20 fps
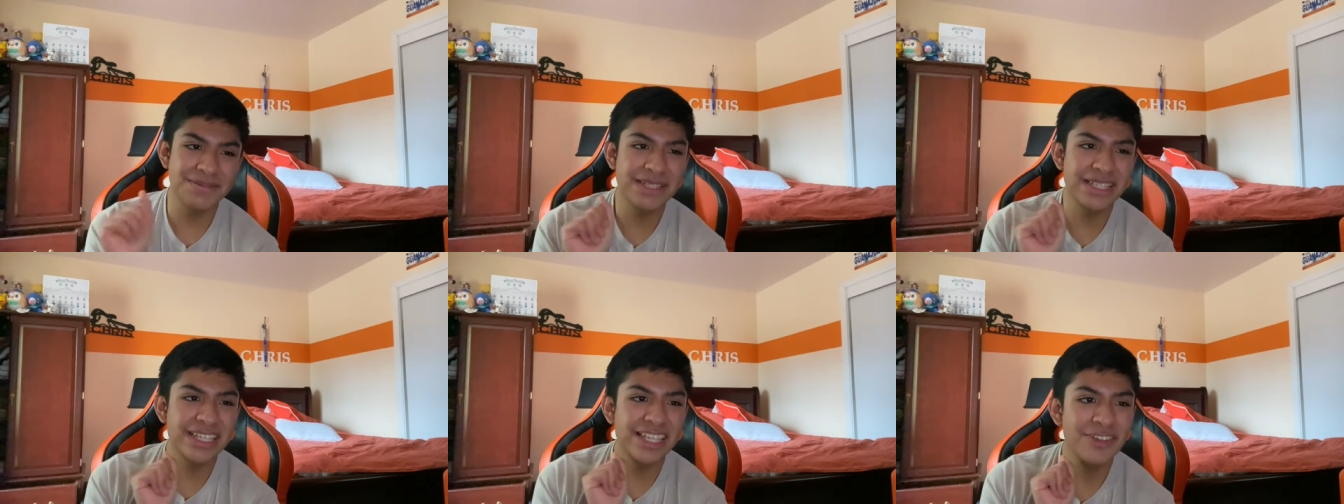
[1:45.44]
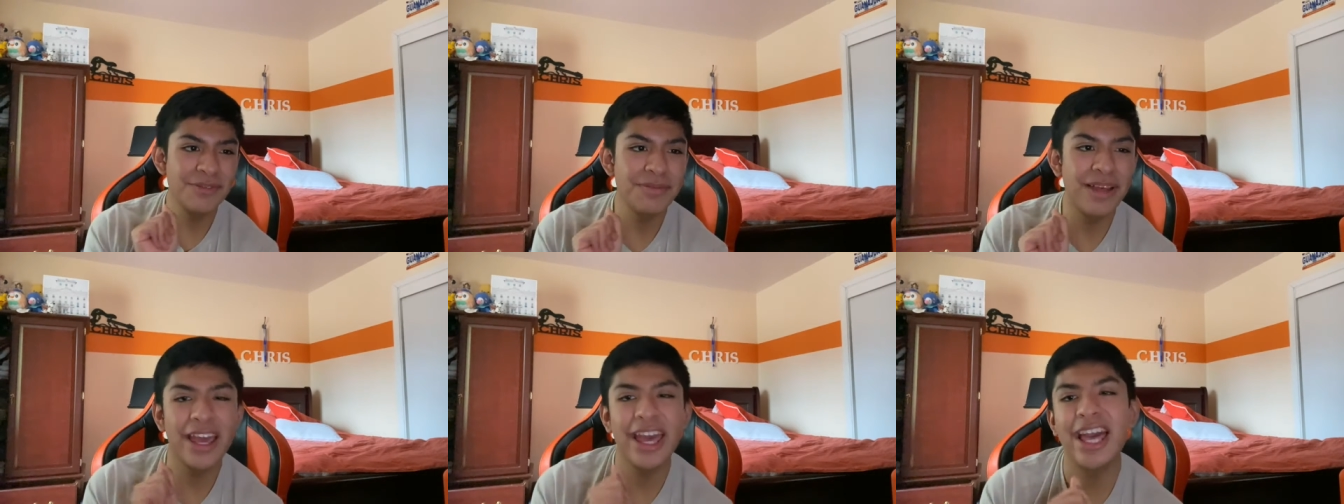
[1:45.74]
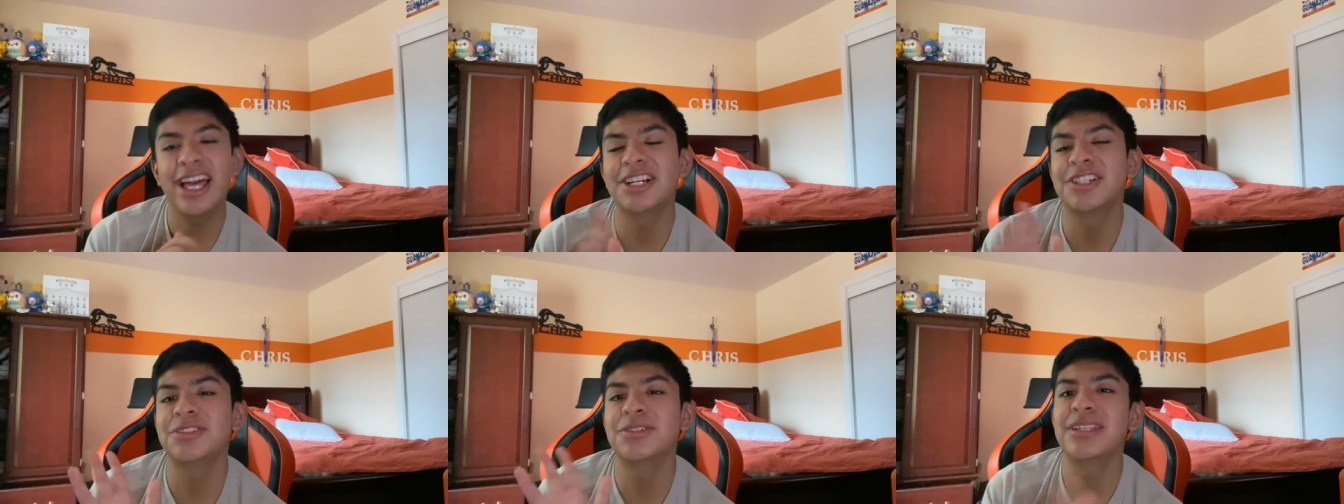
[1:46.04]
me give my
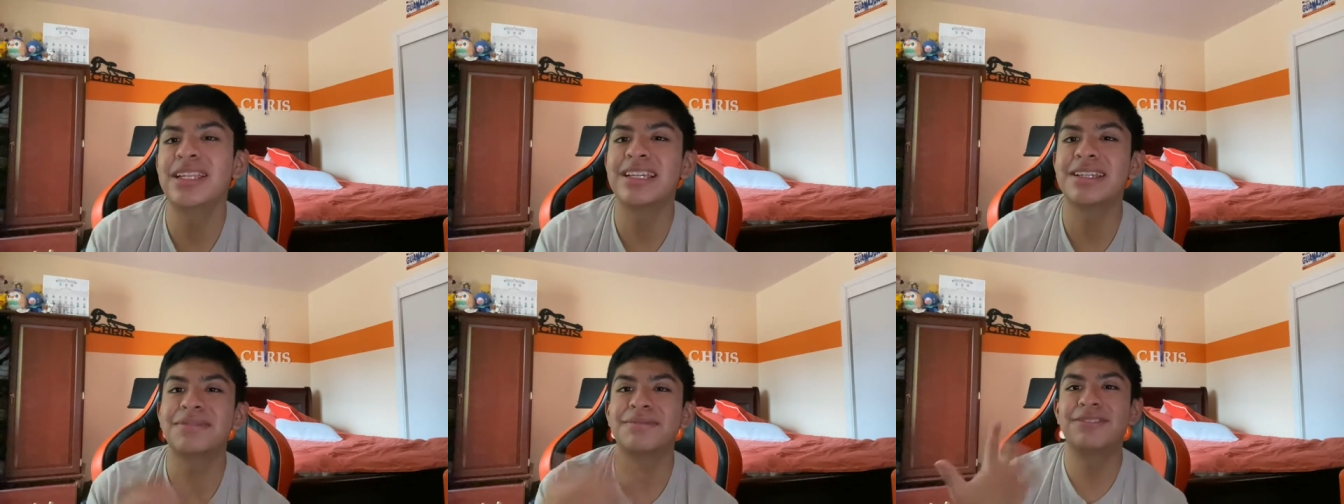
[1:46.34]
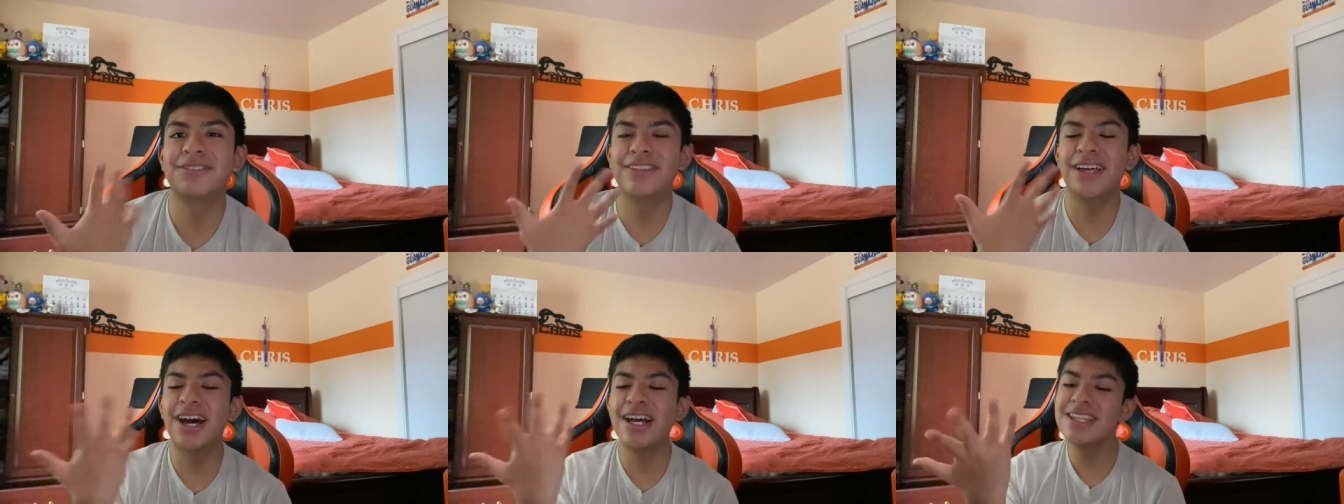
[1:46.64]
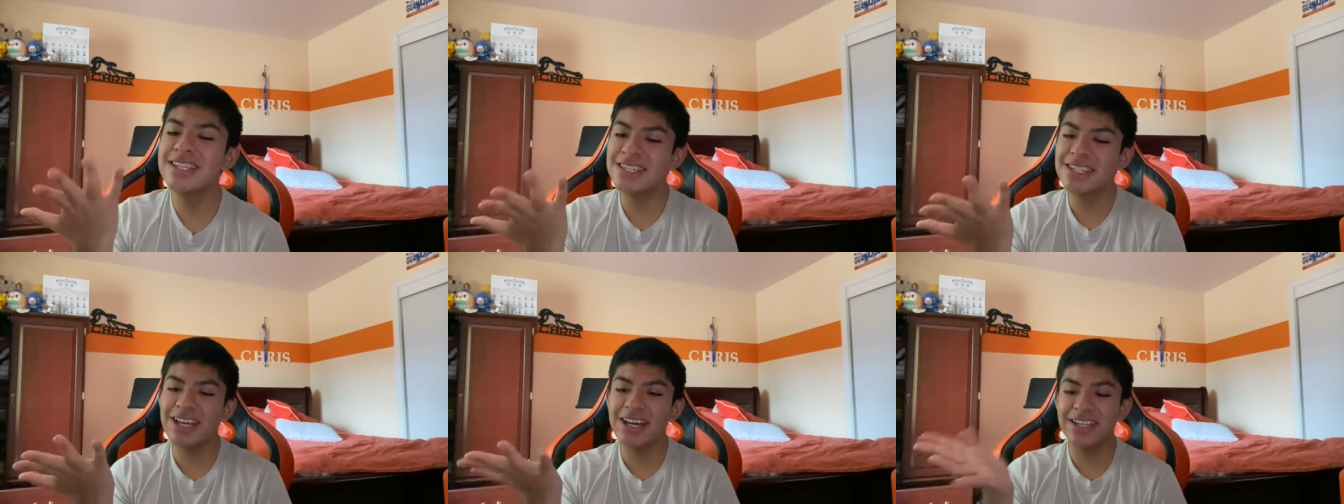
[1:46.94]
actual like
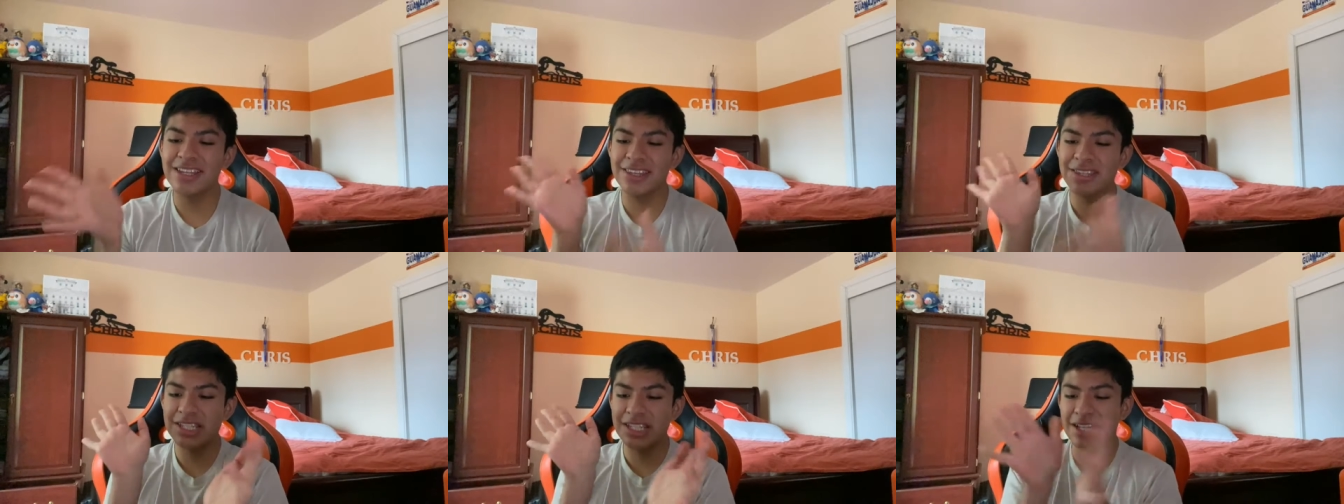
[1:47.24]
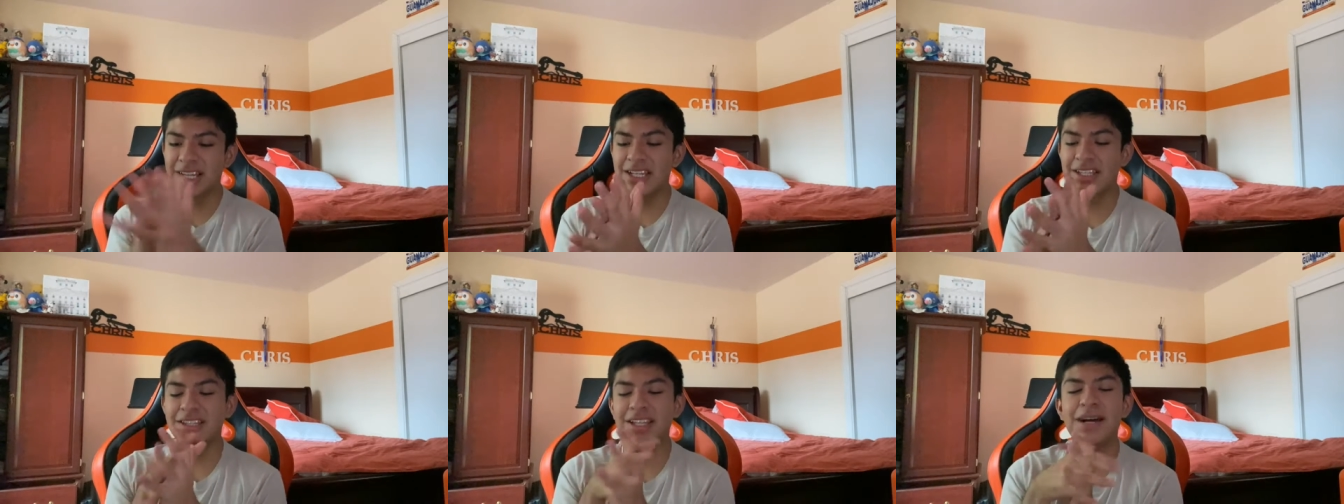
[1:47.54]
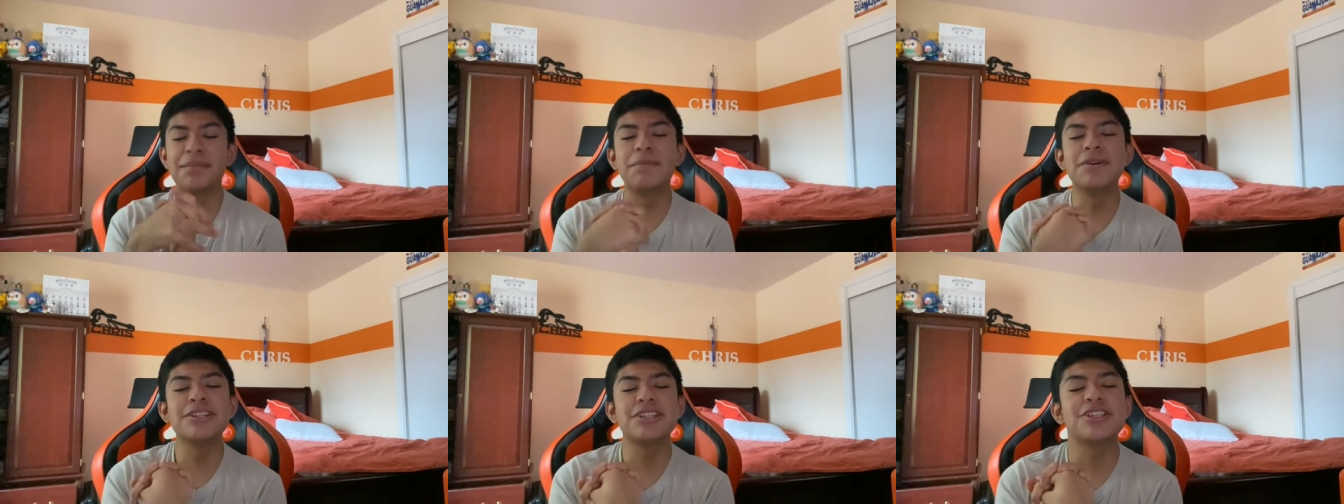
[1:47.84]
thoughts on on
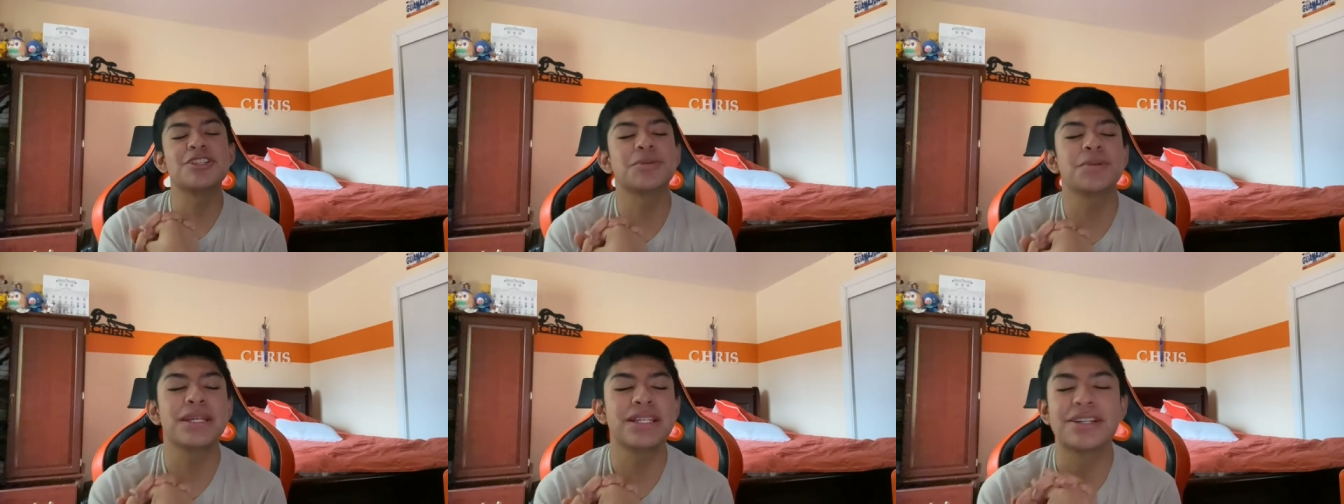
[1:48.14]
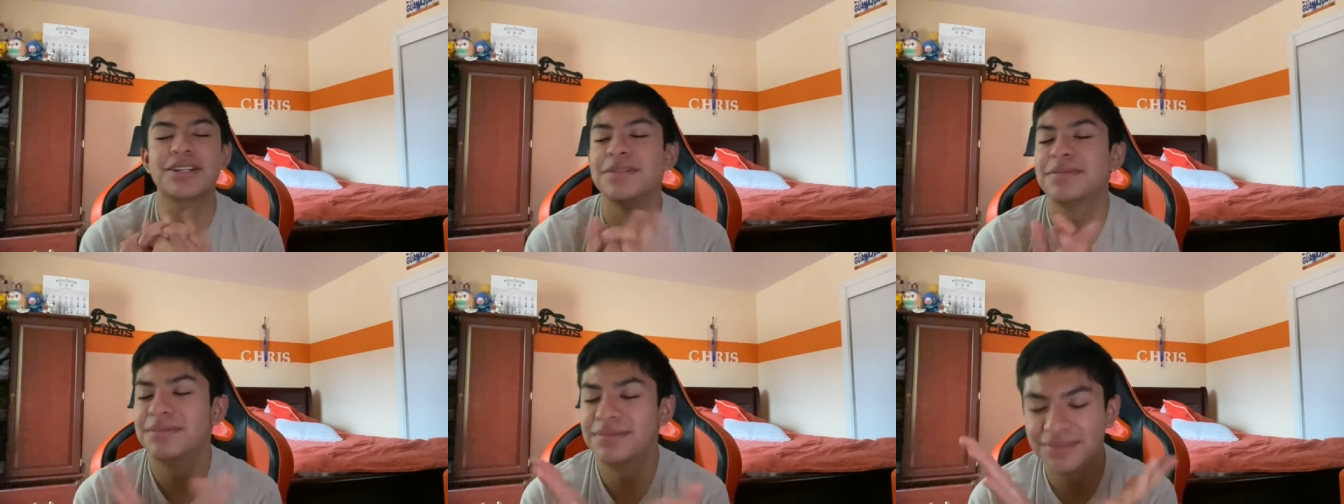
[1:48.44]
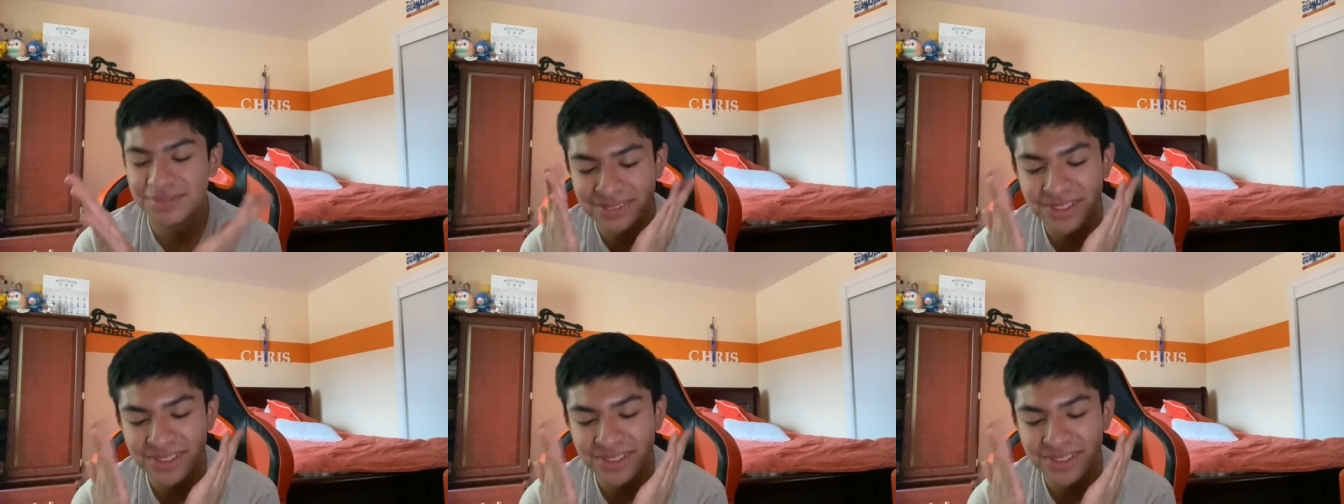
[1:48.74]
on Mustard Sweetener,